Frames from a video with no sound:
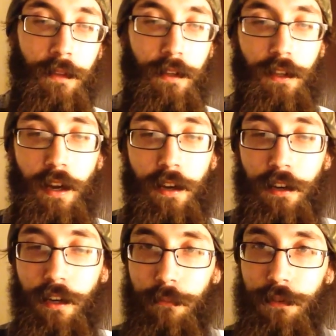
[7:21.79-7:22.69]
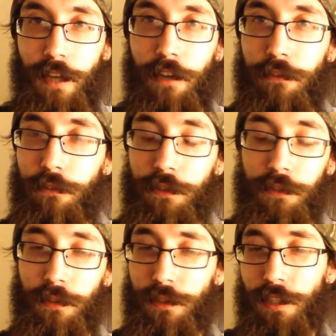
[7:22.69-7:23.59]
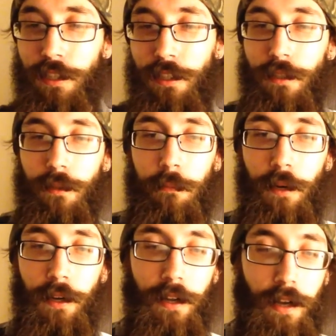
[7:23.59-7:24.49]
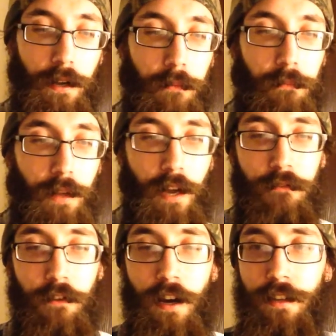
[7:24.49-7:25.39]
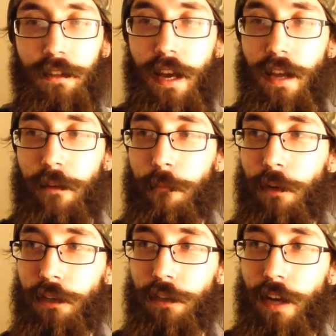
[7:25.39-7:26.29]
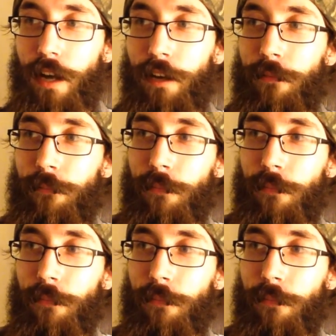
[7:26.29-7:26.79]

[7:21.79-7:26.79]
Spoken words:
It kind of comes natural to us, but I find that when you're not